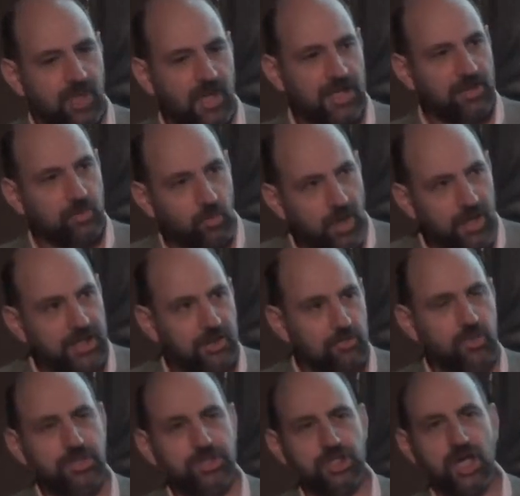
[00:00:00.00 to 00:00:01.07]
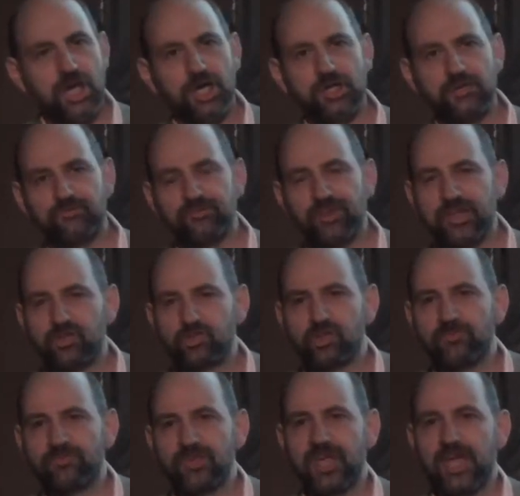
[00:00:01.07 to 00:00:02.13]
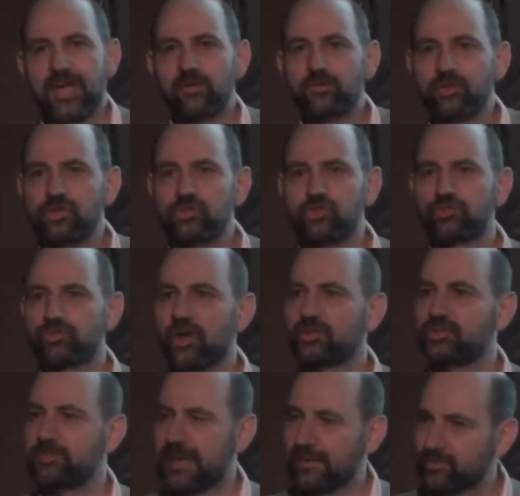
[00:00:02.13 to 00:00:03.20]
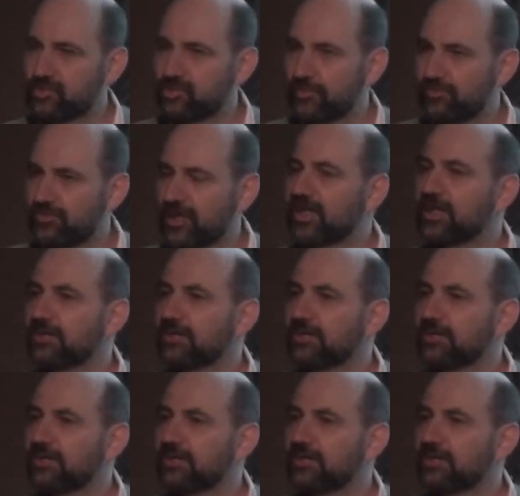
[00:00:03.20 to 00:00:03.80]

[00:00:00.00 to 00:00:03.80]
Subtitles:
And the way in which I figure something out is to write about something.